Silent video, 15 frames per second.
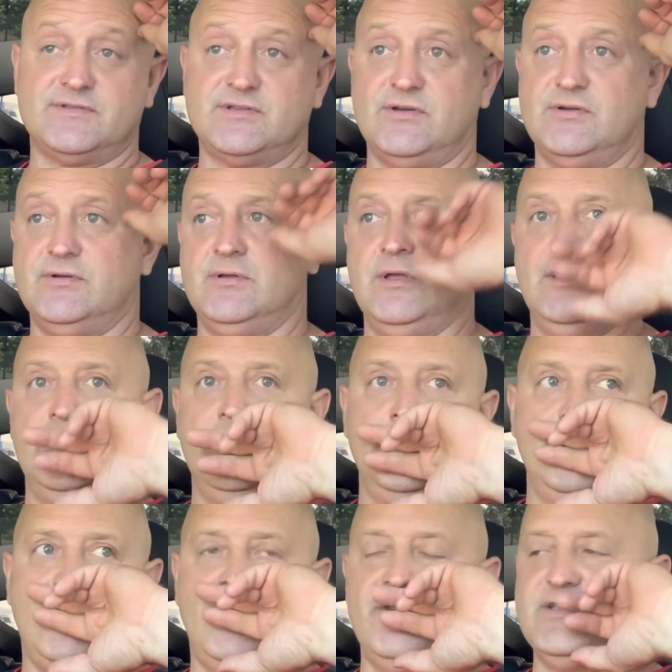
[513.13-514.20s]
So
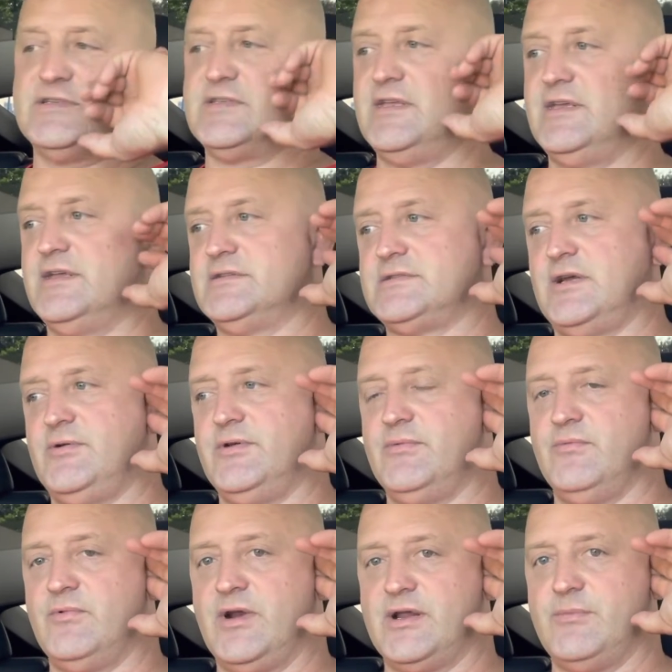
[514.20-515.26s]
all these things I
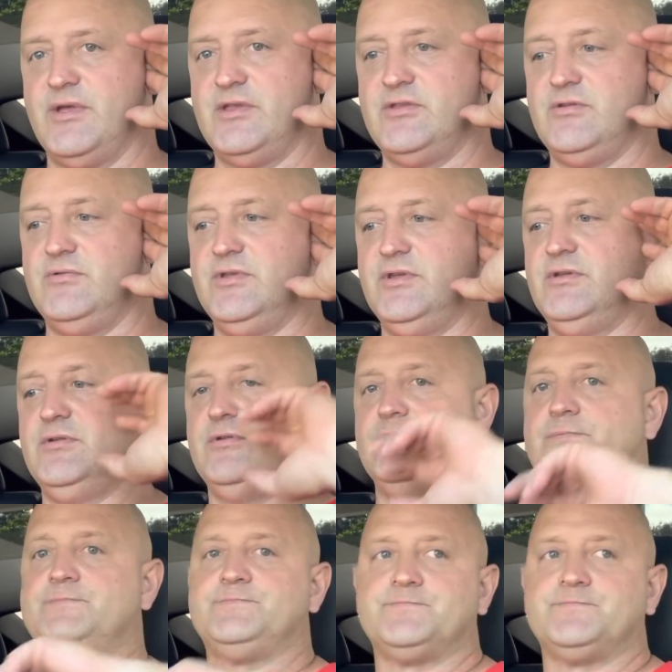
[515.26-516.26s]
would recommend you do.